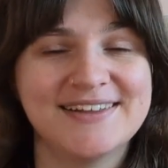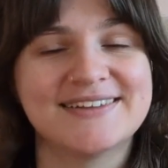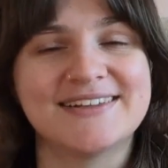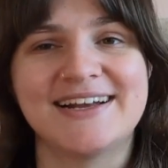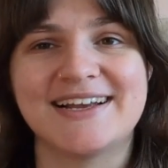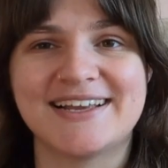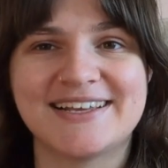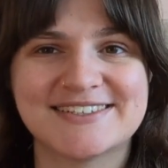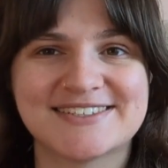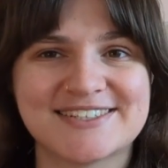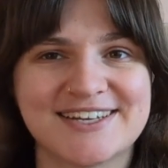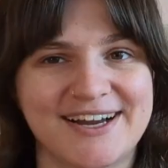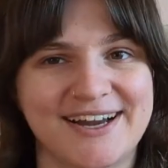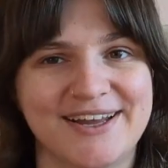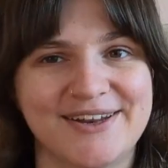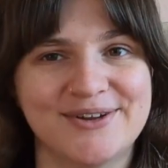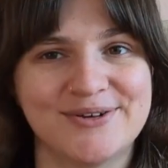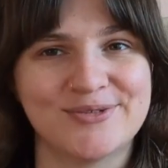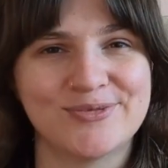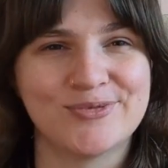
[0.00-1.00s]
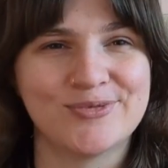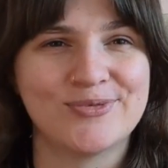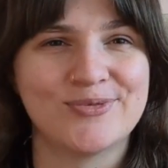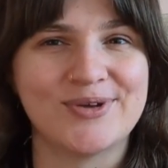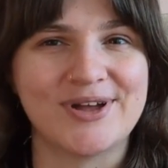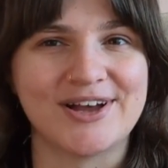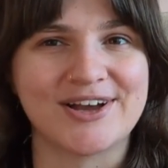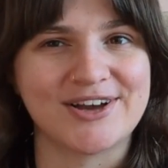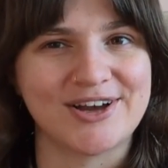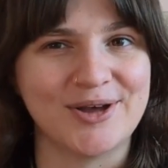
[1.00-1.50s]
Like it's kind of
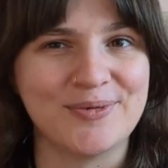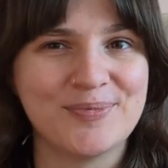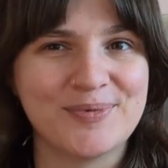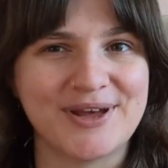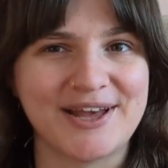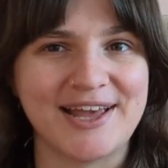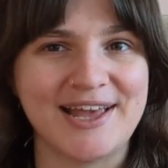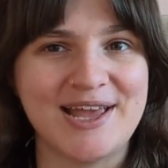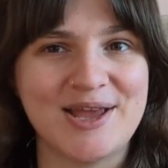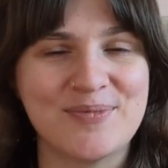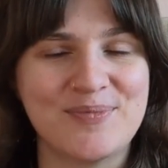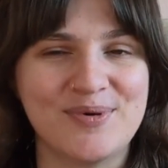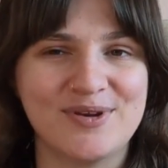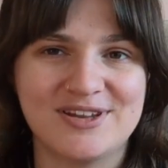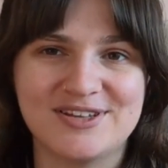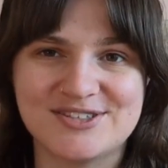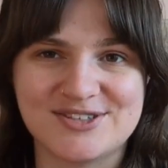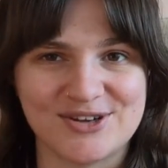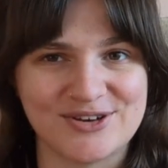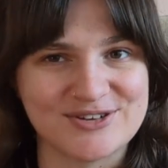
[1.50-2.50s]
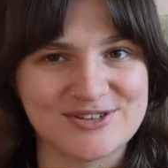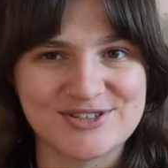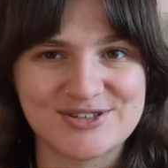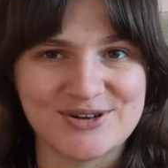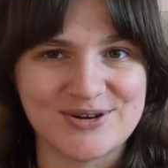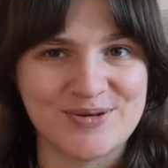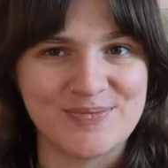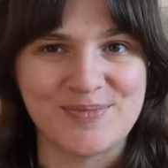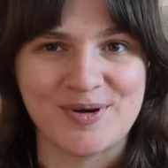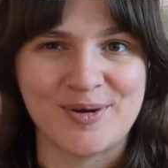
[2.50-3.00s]
a cupcake, but it's
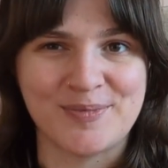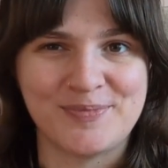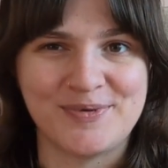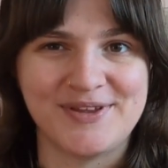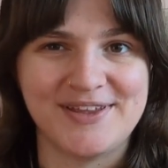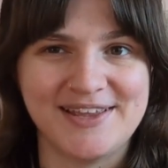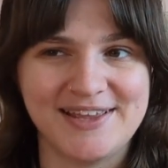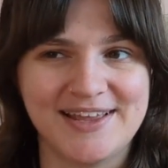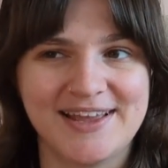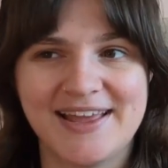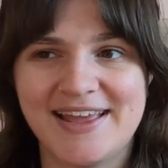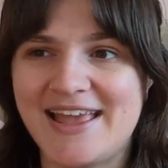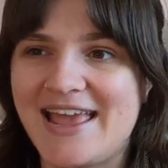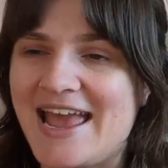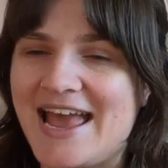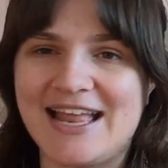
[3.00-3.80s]
also a puppy.